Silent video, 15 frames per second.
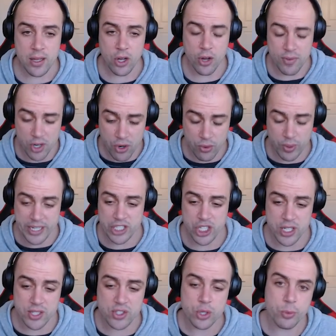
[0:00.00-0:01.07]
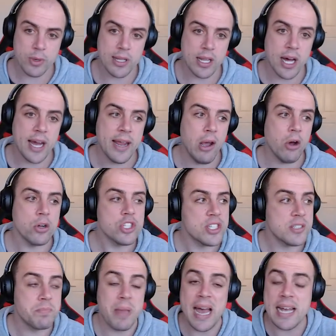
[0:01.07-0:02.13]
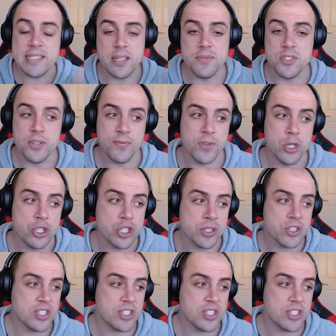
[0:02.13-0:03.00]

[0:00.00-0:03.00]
of a creature to rely on just passive diffusion,